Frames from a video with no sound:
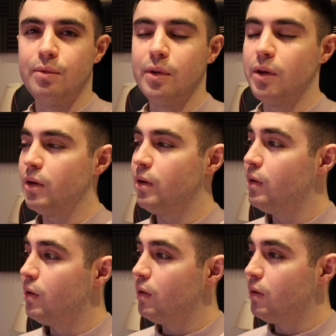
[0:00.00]
the
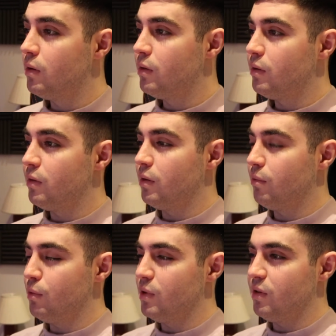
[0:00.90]

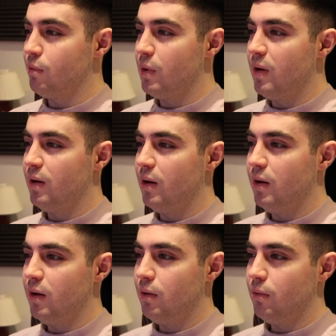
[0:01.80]
synth that's the main
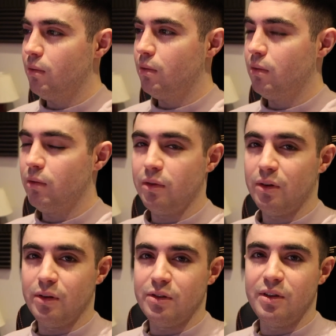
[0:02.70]
lead.
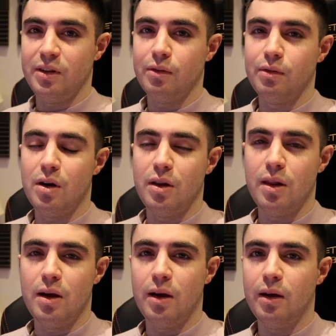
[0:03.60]
So I just need to find
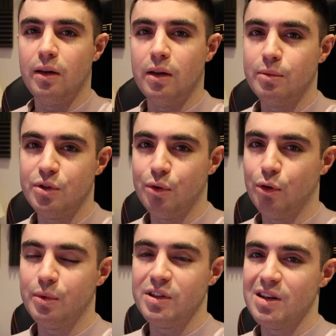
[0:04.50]
that, and I'm sure
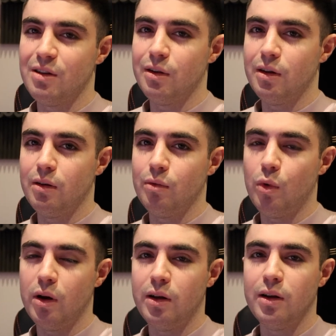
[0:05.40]
it'll be sounding
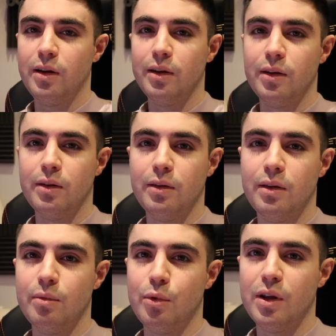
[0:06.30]
way cleaner
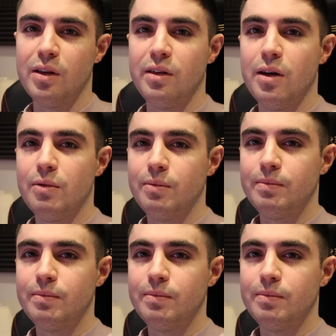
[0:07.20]
than what it is now.